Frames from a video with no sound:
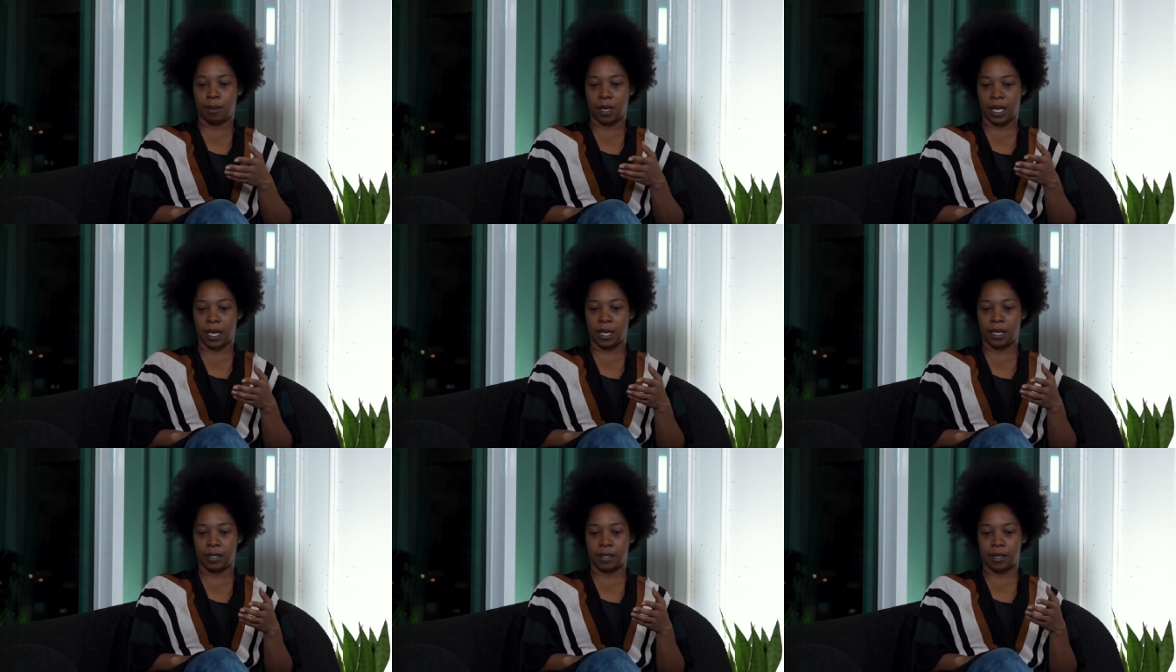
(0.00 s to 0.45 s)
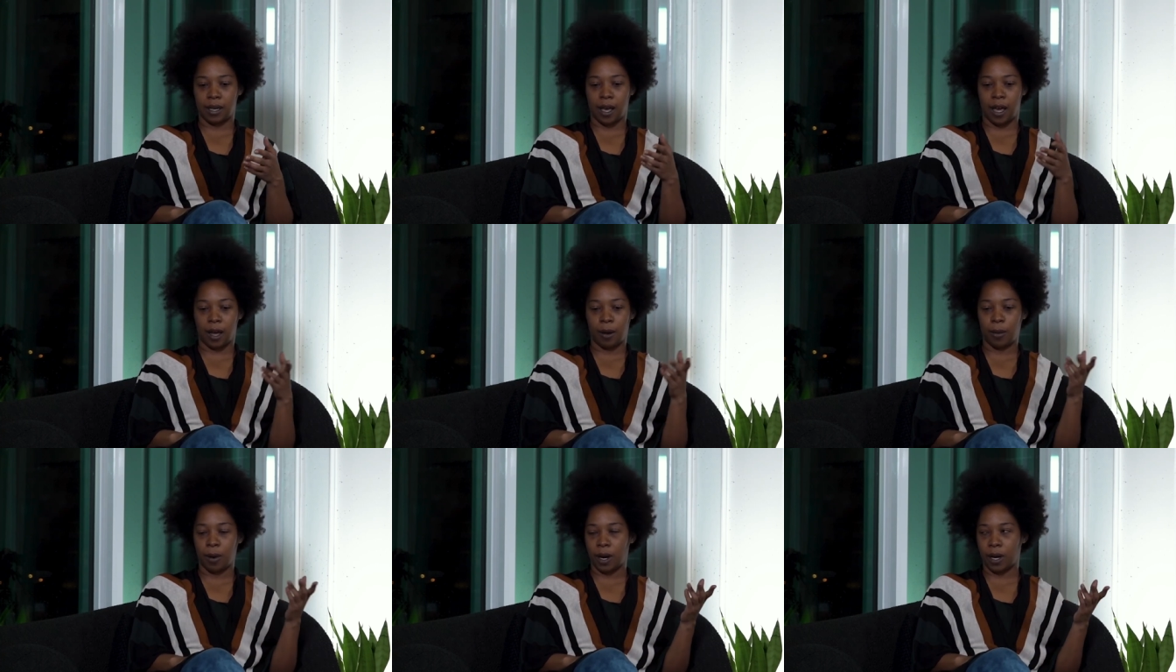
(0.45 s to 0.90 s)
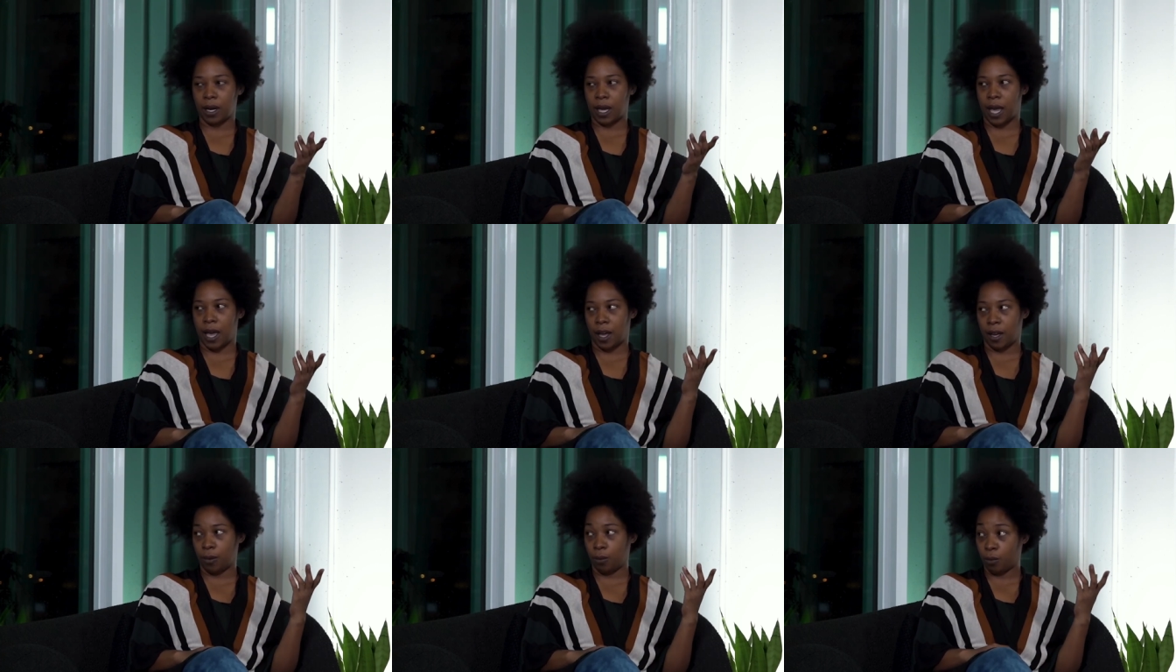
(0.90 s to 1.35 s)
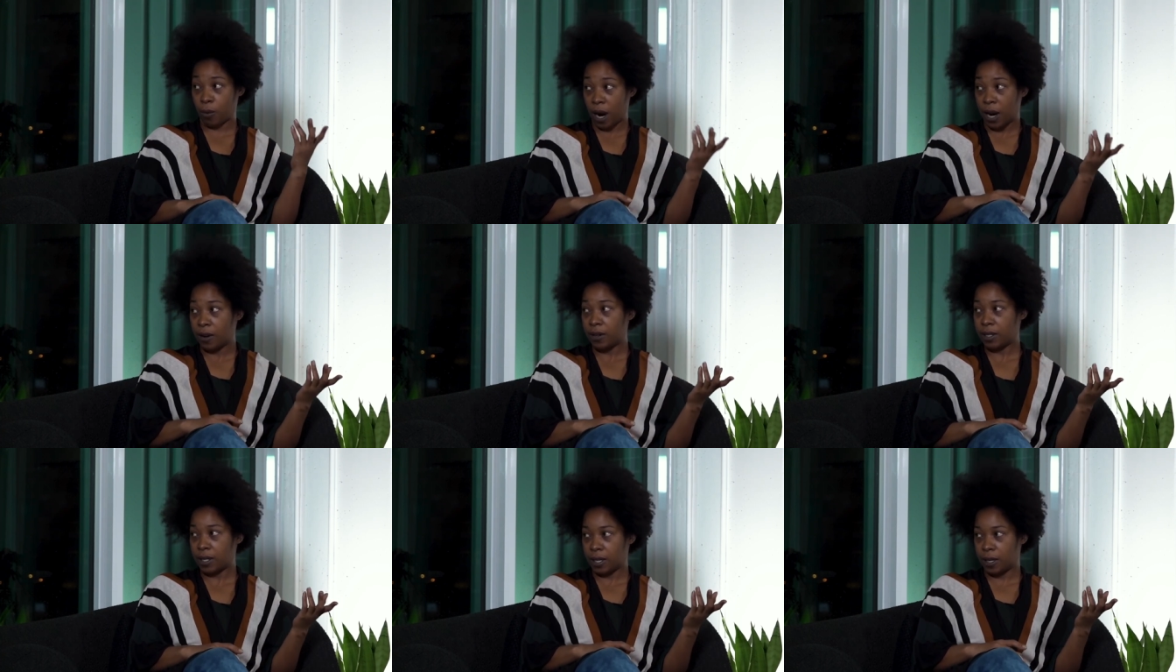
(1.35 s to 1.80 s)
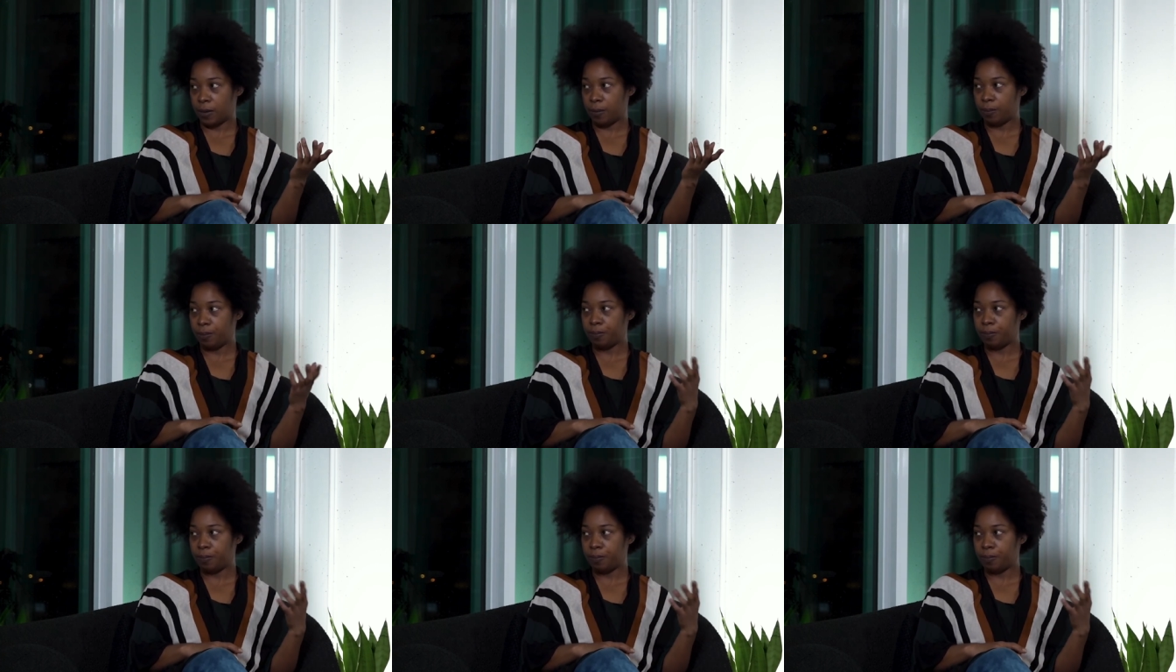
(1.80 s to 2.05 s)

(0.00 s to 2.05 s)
because I work at Ryerson.